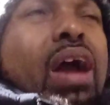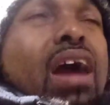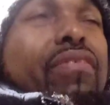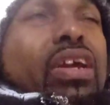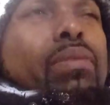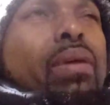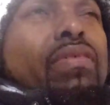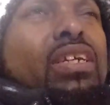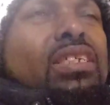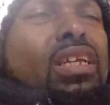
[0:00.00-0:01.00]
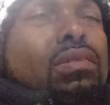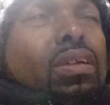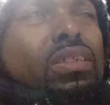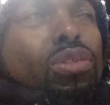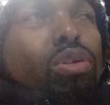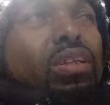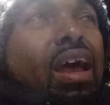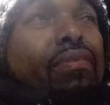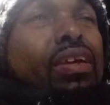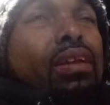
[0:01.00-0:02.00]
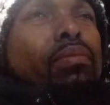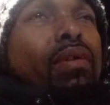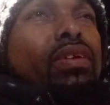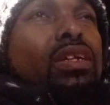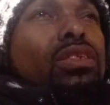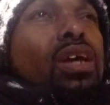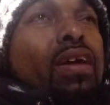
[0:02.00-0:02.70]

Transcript: African Americans that's racist towards African Americans.